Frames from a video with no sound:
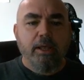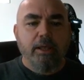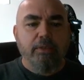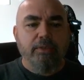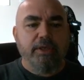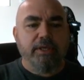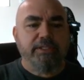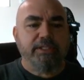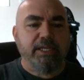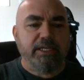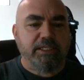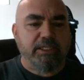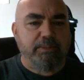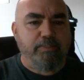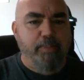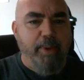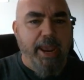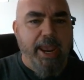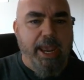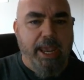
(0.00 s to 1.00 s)
This
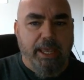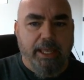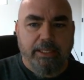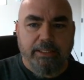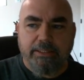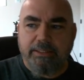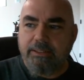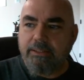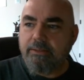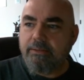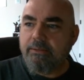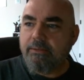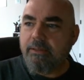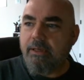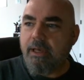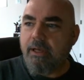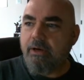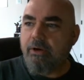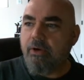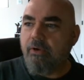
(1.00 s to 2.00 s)
expands.
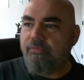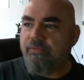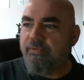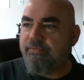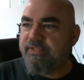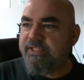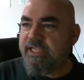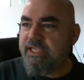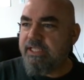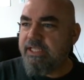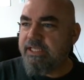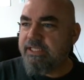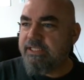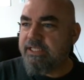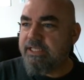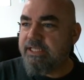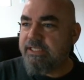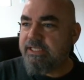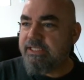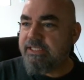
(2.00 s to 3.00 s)
I don't know if you've seen these,
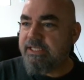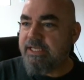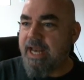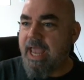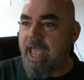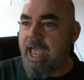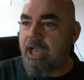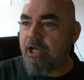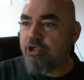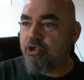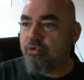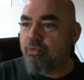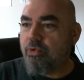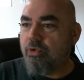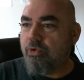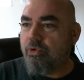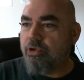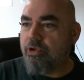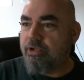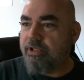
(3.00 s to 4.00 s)
and this is an
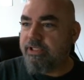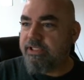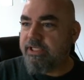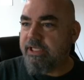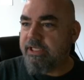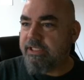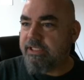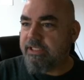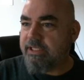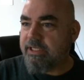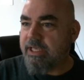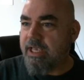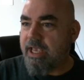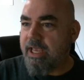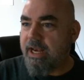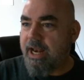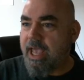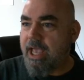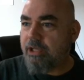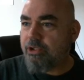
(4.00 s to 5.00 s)
actual, you see it's
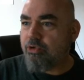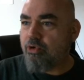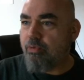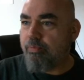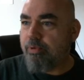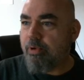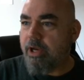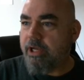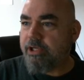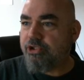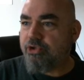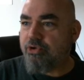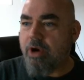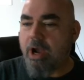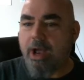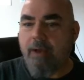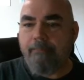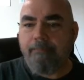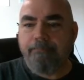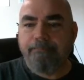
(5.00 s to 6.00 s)
an actual price
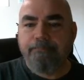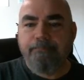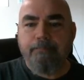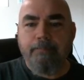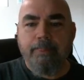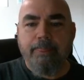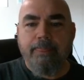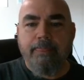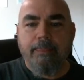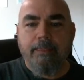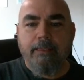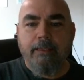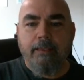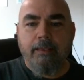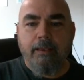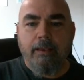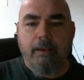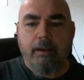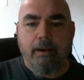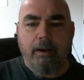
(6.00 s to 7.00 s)
drop.
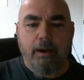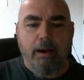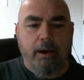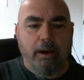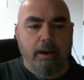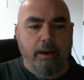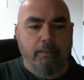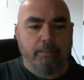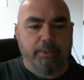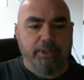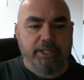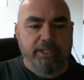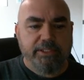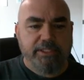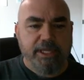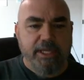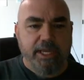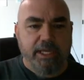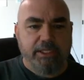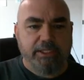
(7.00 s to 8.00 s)
But this
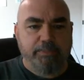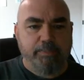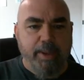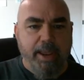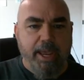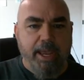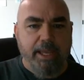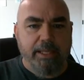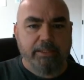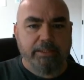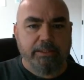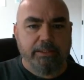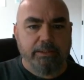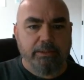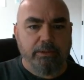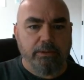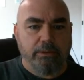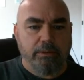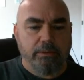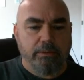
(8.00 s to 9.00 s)
thing expands.
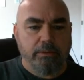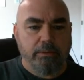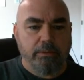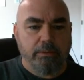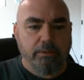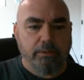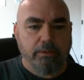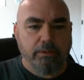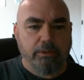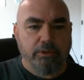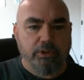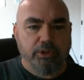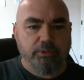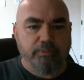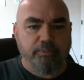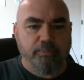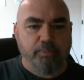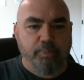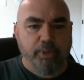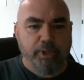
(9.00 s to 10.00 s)
You
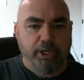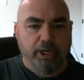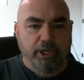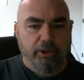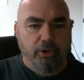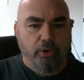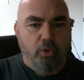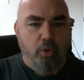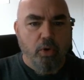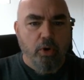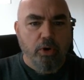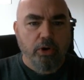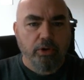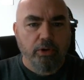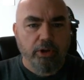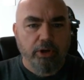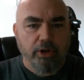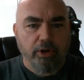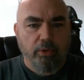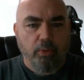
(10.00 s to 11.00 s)
just put it in the corner,
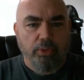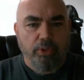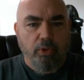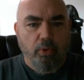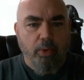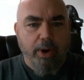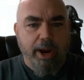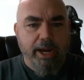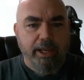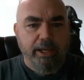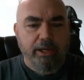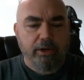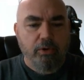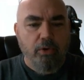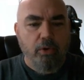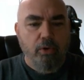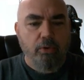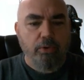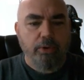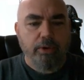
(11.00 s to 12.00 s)
look at the weight it can
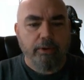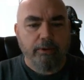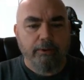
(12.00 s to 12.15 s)
hold.